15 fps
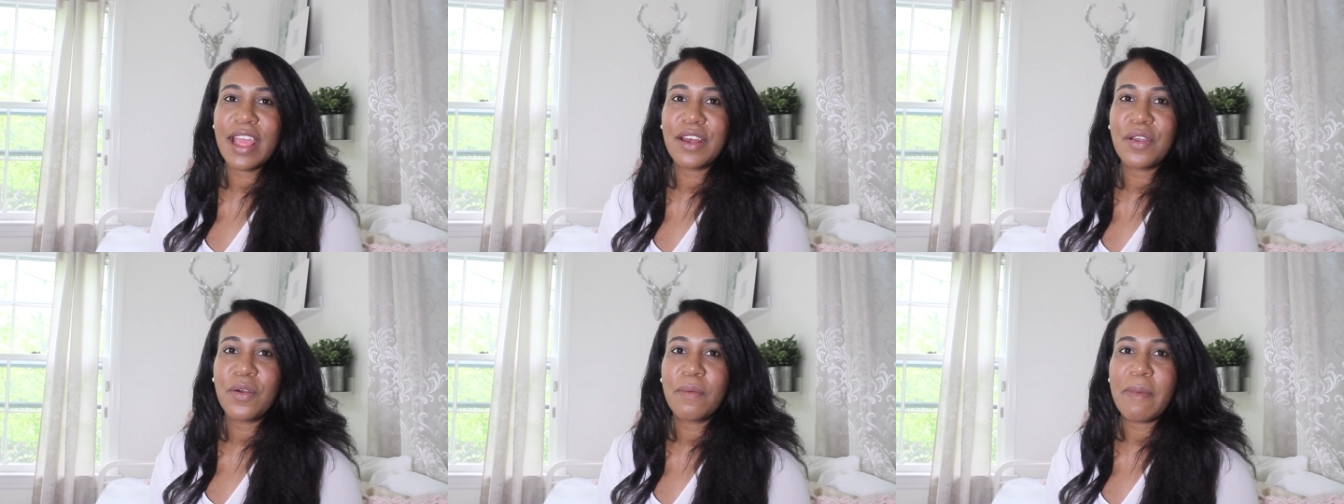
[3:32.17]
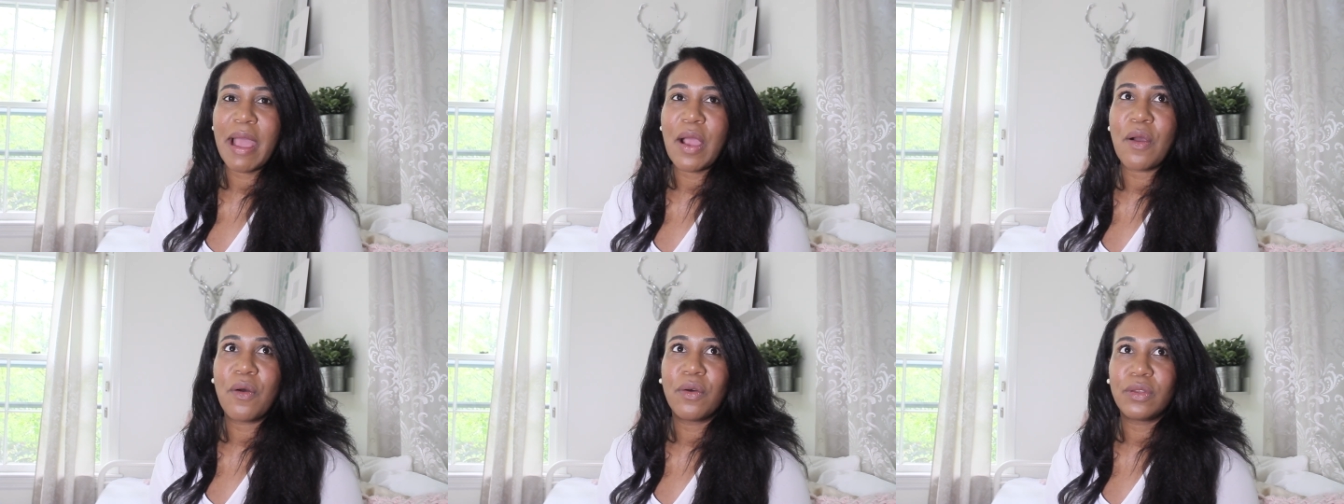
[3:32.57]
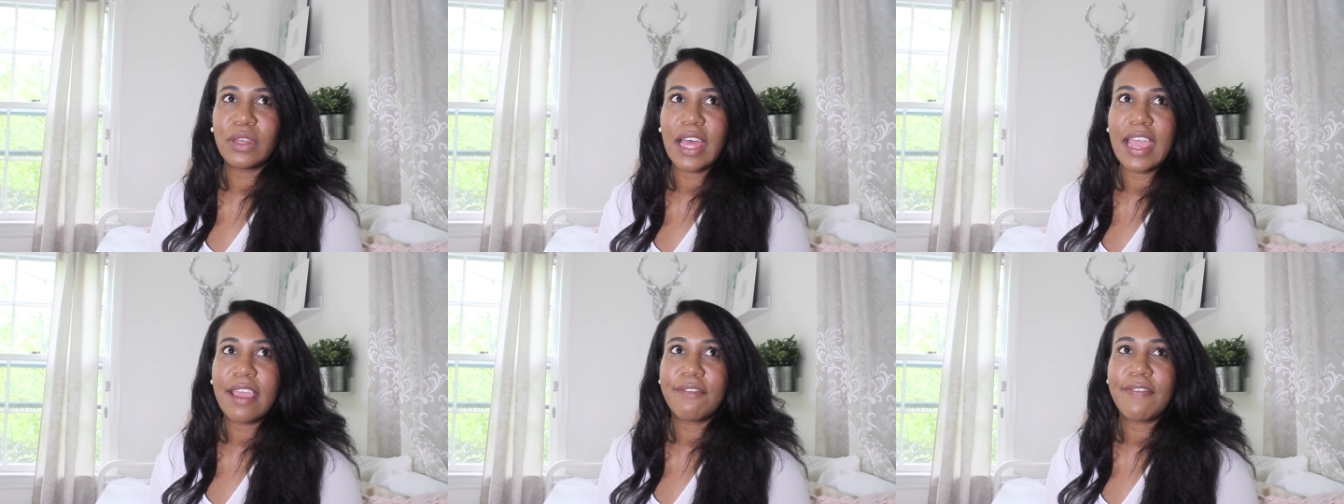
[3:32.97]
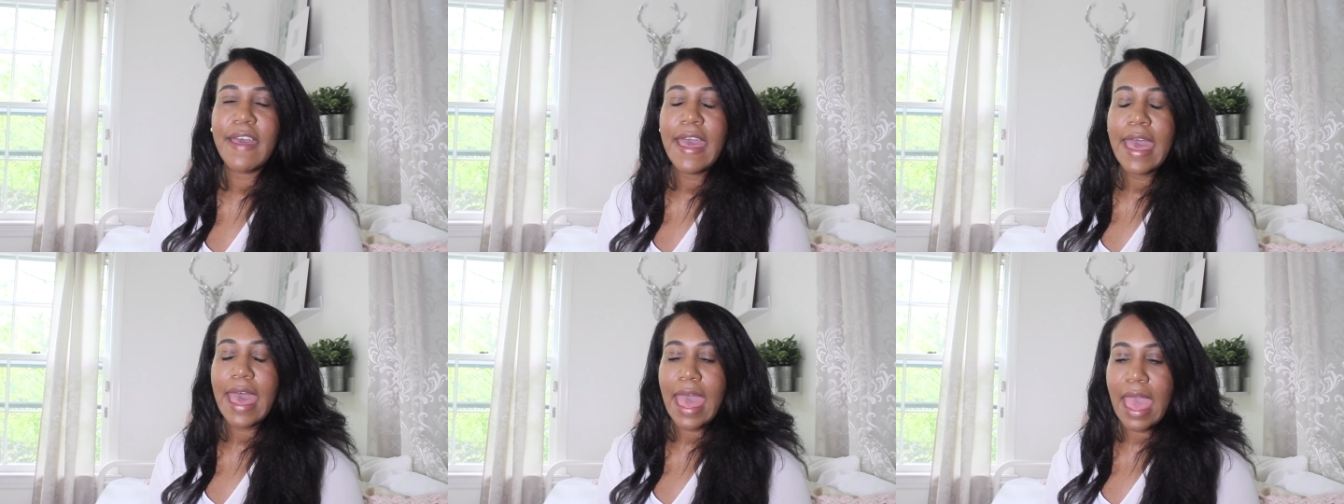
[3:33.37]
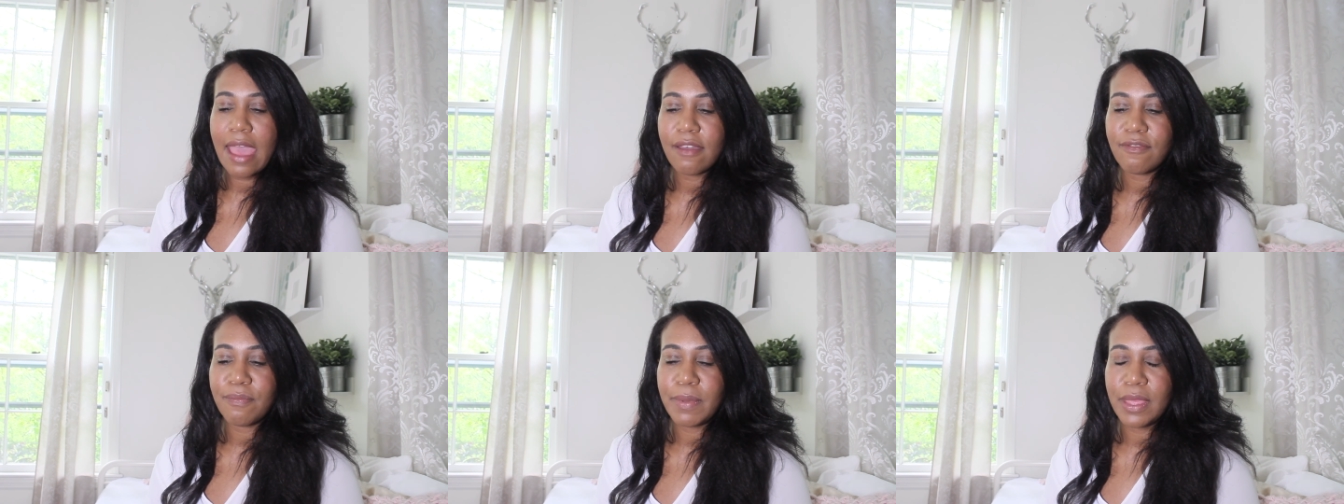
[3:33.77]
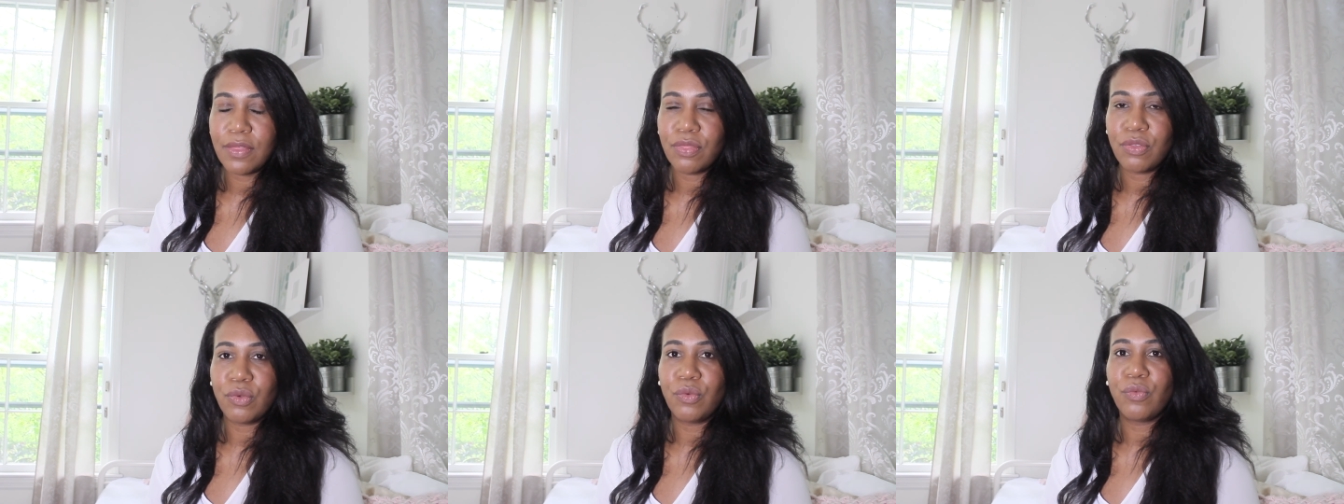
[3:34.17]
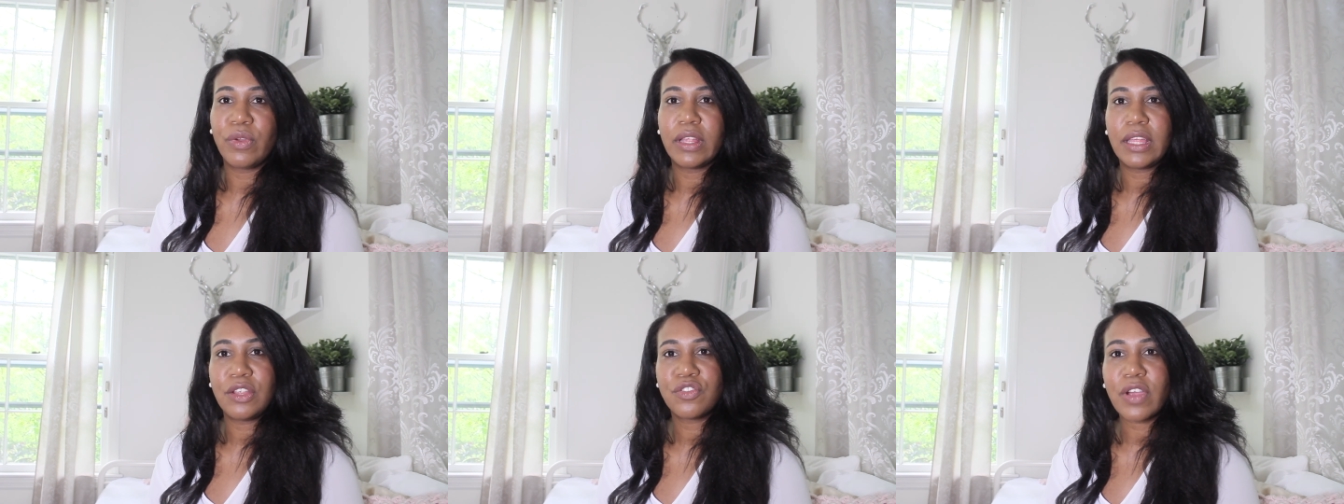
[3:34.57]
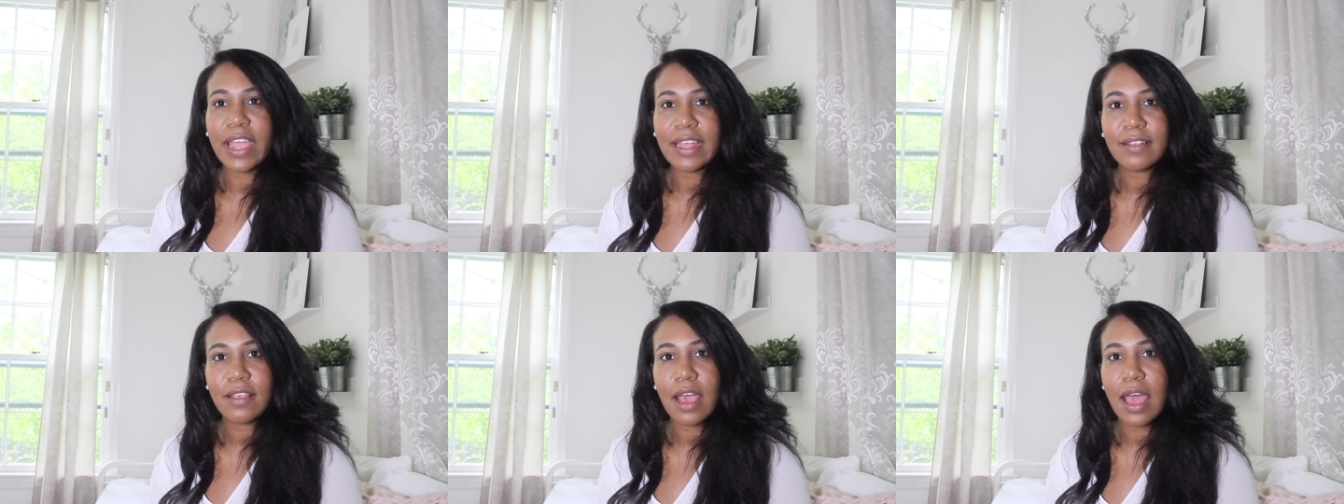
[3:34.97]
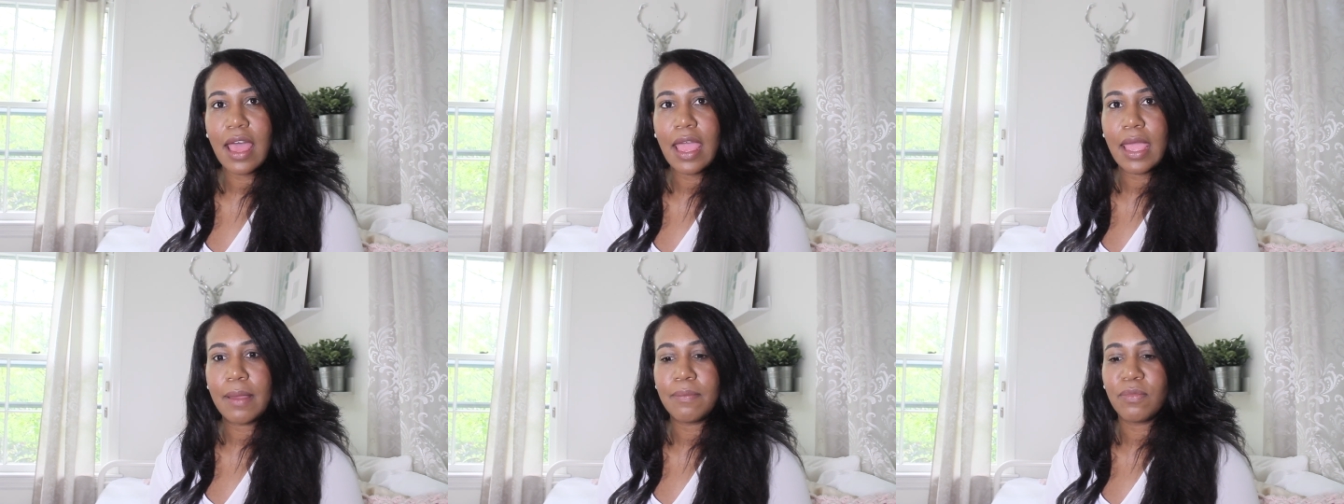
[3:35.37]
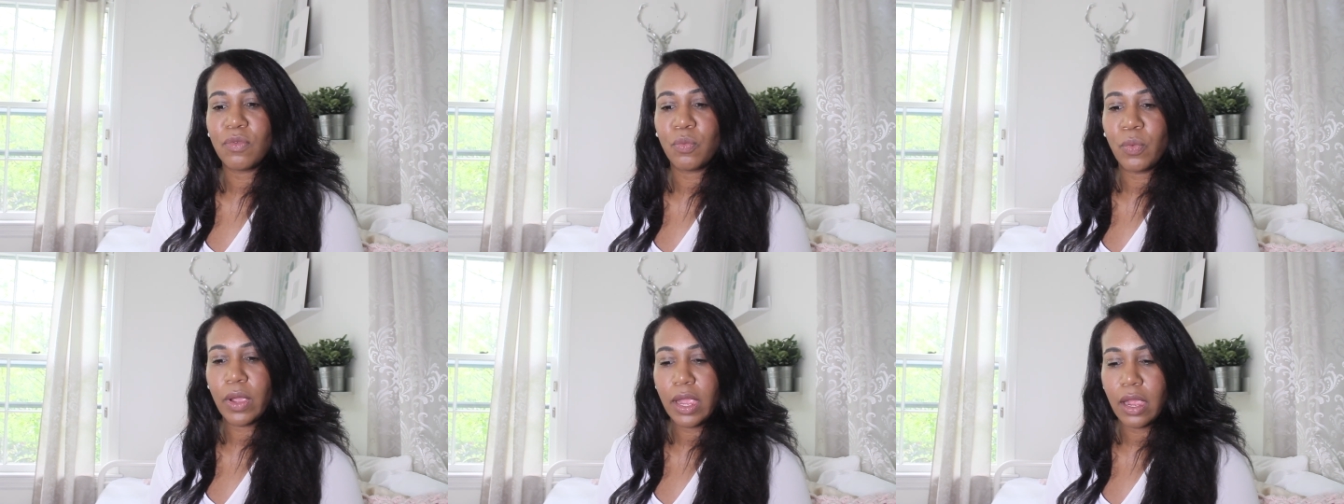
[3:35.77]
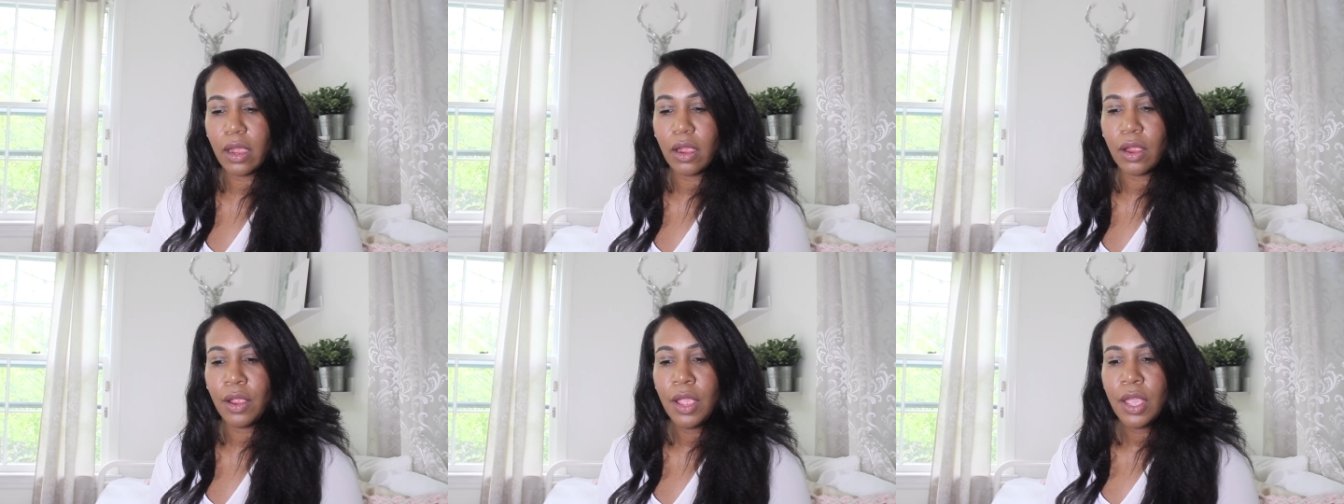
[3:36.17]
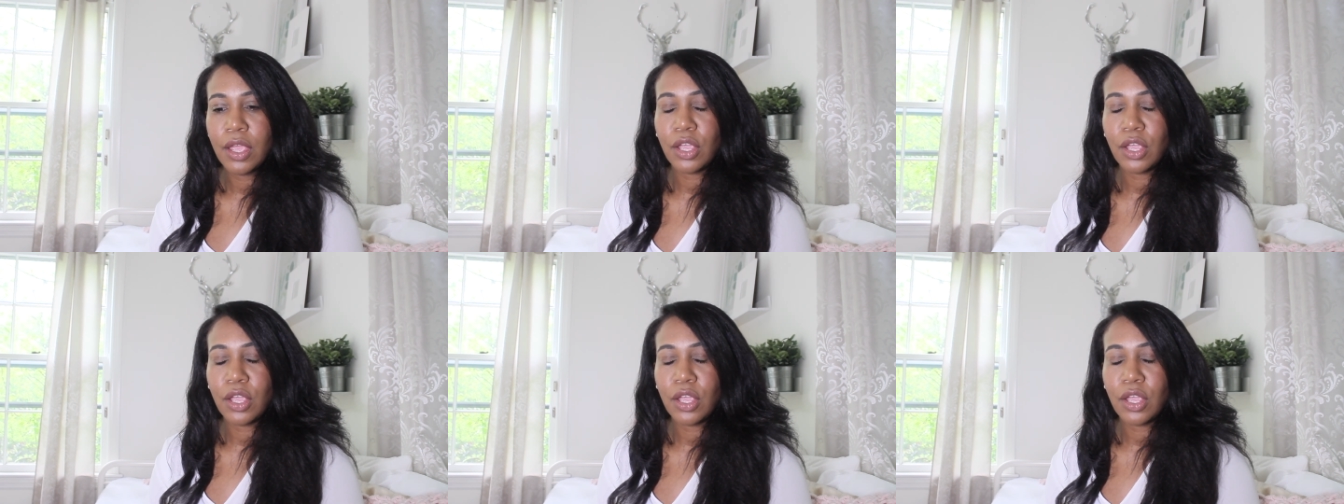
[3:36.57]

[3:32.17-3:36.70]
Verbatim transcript: I know in my own life, I've been through really trying times where,